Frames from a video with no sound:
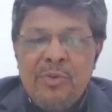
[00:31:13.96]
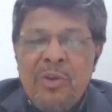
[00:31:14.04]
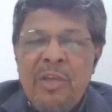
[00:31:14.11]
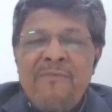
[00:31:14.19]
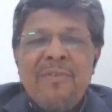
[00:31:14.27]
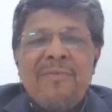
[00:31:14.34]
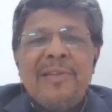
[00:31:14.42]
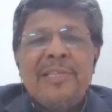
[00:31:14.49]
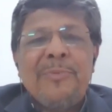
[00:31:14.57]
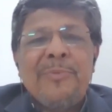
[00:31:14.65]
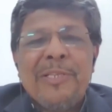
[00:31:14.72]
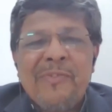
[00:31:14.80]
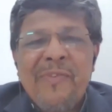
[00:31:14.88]
To give you a
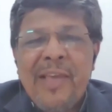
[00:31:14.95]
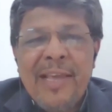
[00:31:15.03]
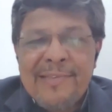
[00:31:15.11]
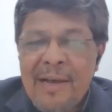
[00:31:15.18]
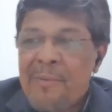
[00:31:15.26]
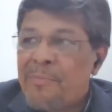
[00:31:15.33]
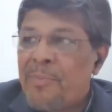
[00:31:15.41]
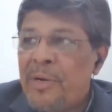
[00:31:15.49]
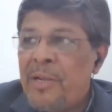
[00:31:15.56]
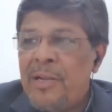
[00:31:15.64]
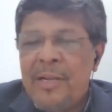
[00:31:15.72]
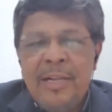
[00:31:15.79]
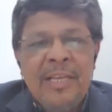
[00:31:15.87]
very specific
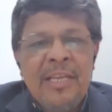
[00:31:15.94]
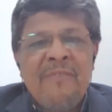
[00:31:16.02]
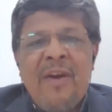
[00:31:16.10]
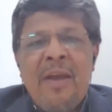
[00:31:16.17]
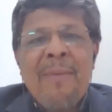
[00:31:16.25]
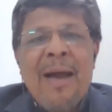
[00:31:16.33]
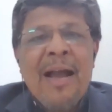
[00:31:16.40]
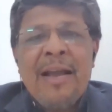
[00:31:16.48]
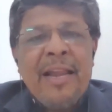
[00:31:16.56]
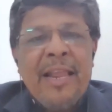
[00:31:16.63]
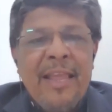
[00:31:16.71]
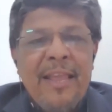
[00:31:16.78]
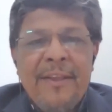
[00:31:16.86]
example, if I'm
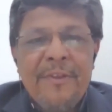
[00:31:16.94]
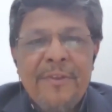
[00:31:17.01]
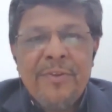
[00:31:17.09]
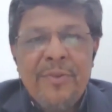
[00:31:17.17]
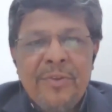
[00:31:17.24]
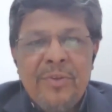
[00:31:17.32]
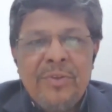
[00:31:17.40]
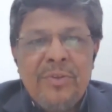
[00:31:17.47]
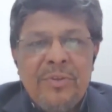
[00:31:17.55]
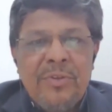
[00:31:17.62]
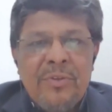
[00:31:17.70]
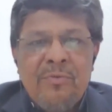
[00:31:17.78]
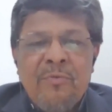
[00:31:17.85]
hungry,
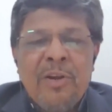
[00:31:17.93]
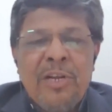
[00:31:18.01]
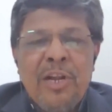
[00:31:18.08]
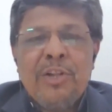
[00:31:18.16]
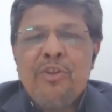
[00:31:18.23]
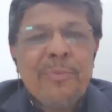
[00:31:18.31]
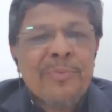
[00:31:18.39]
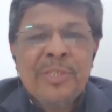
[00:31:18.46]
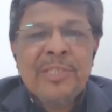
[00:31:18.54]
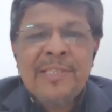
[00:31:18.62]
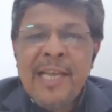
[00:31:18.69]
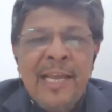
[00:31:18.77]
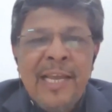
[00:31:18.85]
what are the
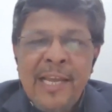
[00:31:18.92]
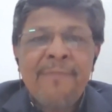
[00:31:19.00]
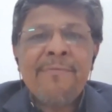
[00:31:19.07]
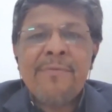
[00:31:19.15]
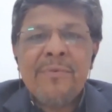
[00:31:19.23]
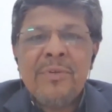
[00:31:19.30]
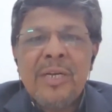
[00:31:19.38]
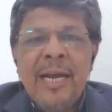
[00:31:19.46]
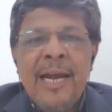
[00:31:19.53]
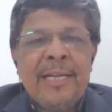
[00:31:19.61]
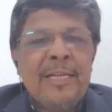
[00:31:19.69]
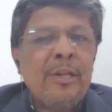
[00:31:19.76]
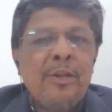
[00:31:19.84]
options I have?
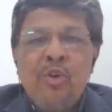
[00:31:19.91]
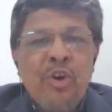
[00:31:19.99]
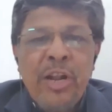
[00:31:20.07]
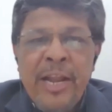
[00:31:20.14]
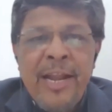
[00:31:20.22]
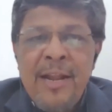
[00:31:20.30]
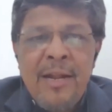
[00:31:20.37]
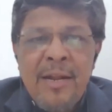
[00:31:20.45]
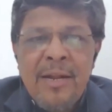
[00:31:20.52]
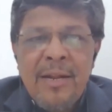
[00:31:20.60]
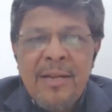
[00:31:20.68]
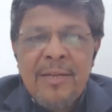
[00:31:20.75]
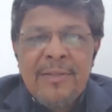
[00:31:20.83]
At a lower end,
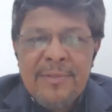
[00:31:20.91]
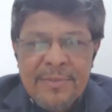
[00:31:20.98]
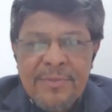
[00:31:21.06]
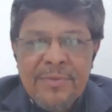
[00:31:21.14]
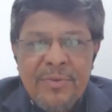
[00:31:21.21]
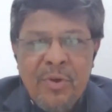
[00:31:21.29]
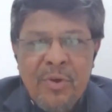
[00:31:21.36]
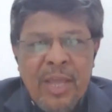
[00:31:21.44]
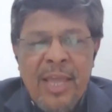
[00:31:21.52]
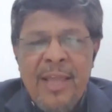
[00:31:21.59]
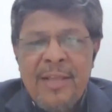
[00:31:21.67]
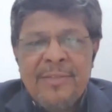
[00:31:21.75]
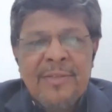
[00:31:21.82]

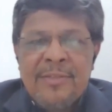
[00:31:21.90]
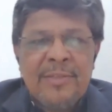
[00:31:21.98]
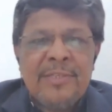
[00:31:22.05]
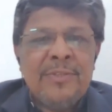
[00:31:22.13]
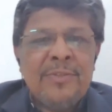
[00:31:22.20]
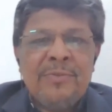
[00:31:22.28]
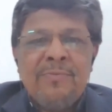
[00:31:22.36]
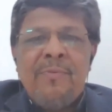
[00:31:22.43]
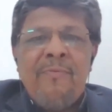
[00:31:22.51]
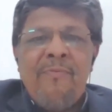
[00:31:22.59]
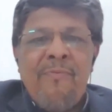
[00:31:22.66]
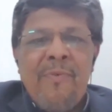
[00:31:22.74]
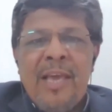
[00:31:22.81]
okay, since
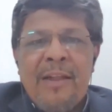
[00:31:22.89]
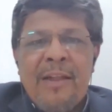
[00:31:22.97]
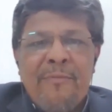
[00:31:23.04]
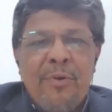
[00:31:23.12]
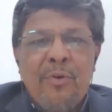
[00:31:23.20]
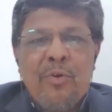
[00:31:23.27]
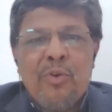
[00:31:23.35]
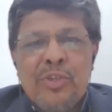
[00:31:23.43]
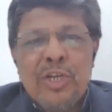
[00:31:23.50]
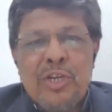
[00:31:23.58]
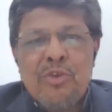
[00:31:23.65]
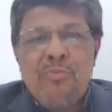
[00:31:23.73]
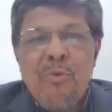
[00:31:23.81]
we are
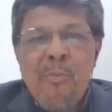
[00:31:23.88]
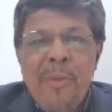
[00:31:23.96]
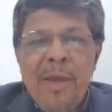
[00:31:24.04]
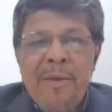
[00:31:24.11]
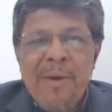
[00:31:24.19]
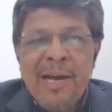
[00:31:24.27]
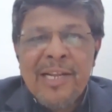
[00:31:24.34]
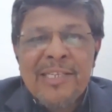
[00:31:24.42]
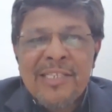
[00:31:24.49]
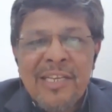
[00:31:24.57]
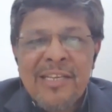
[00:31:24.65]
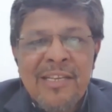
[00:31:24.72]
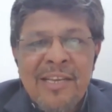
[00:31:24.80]
closer to Mumbai,
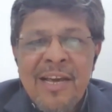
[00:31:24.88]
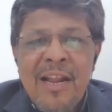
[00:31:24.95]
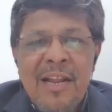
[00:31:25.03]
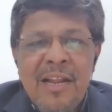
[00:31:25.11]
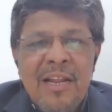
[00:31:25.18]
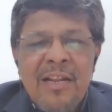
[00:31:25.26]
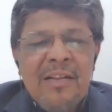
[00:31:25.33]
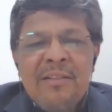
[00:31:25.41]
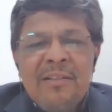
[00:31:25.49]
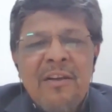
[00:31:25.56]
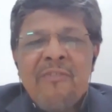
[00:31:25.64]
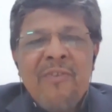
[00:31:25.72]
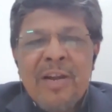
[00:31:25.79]
Maharashtra here,
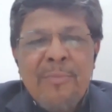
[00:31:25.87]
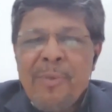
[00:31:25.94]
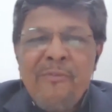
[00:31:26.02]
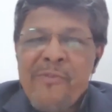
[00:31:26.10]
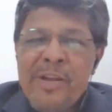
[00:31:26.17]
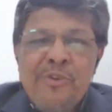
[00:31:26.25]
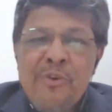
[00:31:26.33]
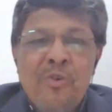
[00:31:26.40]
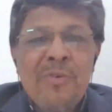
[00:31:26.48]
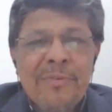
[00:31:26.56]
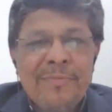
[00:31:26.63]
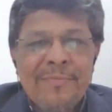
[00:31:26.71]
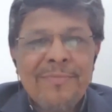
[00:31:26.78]
a vada pav will
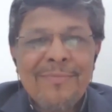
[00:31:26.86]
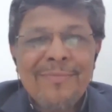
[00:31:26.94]
do,